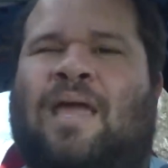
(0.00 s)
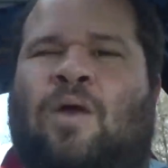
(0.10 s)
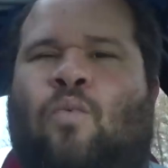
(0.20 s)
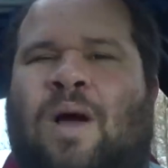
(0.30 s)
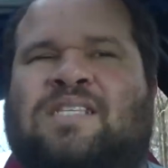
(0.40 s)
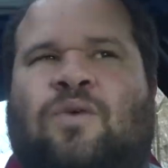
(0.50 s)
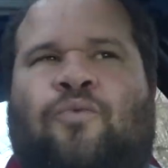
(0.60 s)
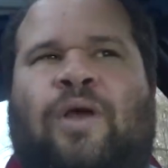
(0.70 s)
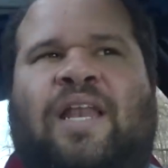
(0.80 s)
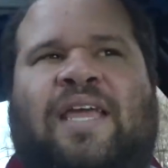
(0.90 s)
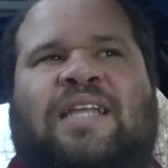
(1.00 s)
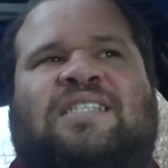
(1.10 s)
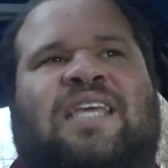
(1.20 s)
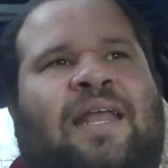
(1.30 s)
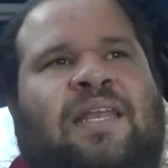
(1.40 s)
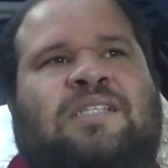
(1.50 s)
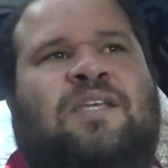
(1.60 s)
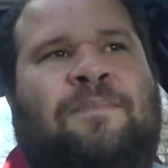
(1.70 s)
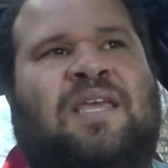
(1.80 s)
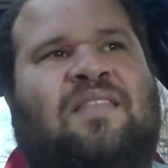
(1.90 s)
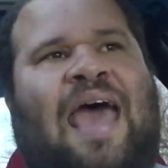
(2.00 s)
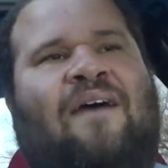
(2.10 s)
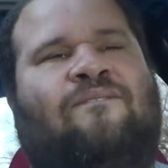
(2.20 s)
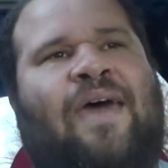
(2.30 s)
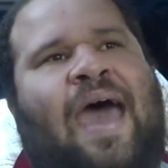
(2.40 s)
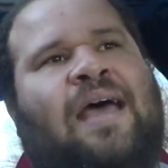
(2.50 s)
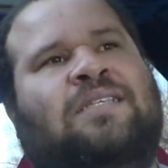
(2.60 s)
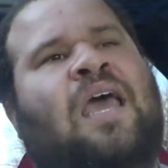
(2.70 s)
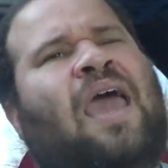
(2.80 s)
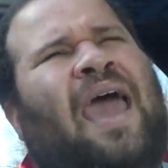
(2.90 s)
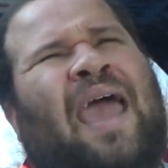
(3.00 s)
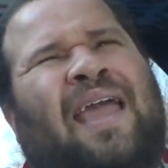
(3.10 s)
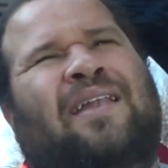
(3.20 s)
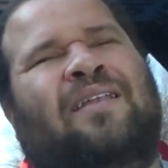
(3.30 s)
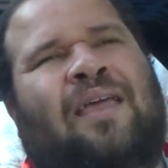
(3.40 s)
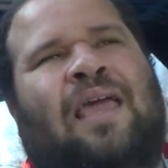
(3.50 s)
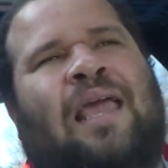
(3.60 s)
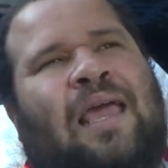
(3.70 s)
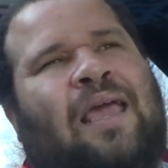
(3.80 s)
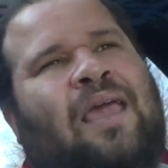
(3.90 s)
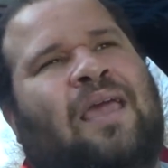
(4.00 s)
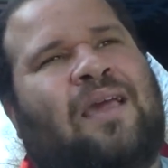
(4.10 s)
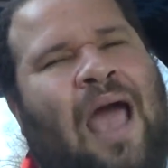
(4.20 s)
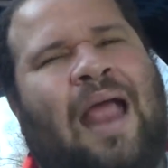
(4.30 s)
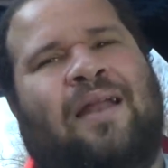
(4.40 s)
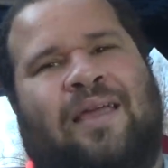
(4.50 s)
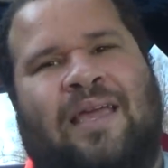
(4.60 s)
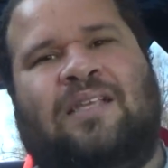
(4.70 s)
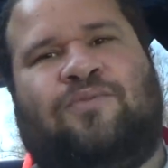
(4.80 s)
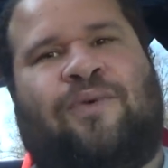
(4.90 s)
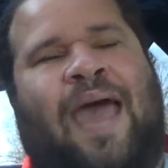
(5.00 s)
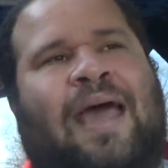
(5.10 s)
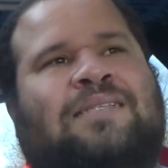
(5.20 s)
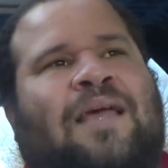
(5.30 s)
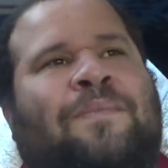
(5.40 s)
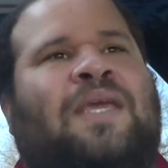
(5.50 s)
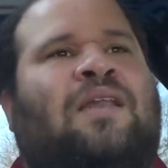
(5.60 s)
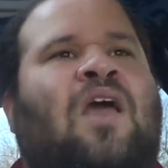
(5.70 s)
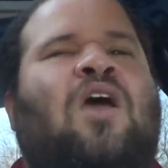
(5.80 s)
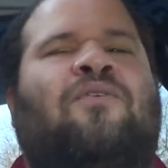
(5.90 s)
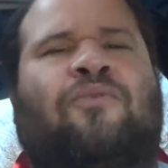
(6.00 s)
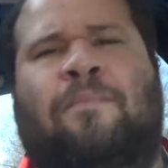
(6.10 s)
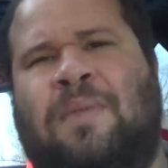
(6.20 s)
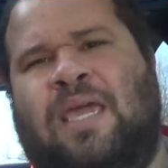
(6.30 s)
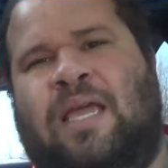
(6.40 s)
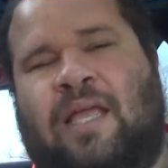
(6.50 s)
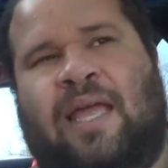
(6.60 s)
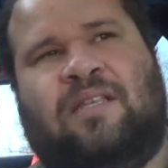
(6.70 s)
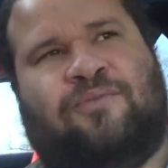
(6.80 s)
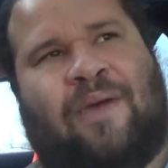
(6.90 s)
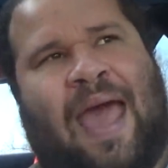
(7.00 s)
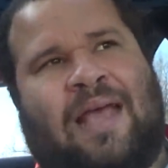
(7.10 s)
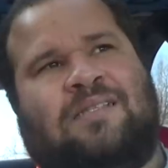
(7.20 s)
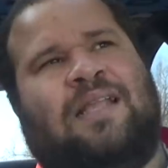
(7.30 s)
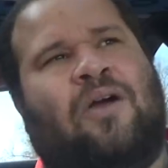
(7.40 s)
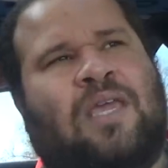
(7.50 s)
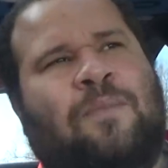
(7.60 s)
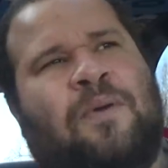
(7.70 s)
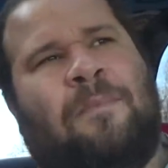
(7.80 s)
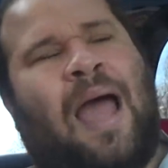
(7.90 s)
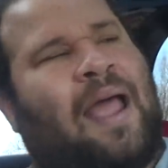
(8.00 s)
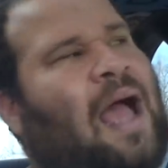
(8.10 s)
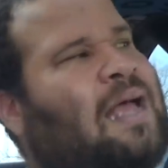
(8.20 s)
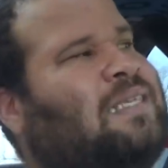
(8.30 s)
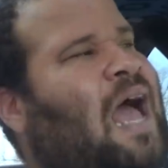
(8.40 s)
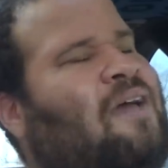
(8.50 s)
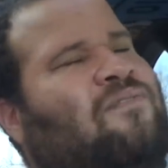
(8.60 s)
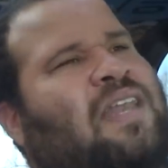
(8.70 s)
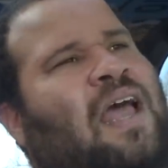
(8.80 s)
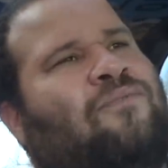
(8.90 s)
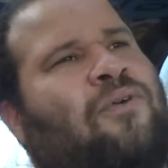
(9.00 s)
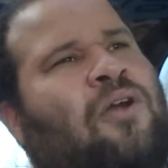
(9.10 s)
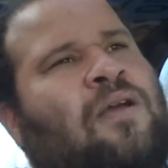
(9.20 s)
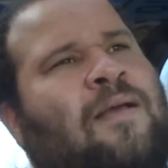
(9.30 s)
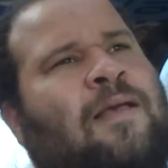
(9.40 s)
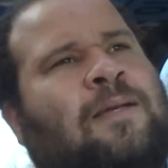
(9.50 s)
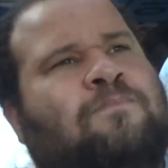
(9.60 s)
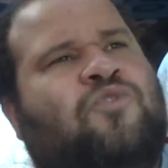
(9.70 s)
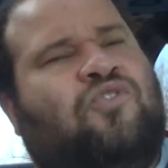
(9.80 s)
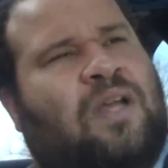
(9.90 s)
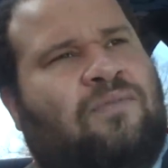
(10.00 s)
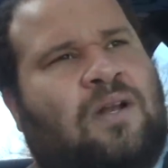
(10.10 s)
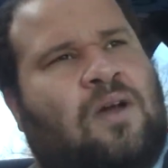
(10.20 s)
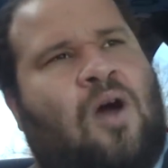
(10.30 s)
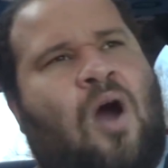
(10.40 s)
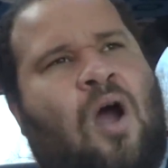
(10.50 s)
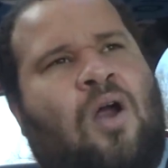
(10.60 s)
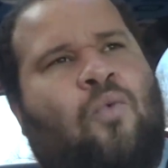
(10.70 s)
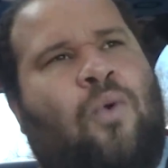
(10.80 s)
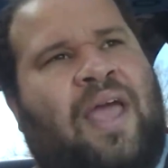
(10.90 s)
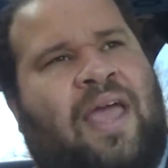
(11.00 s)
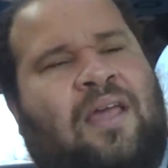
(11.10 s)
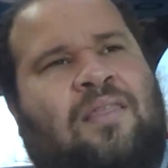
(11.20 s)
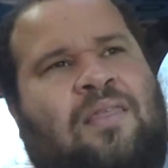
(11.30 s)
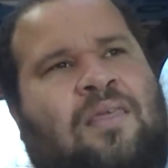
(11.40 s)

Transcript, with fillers: It wasn't really intended to be that fast, and it kind of is fast. I mean, for me, it's fast. Now, keep in mind, guys, I've never driven a car with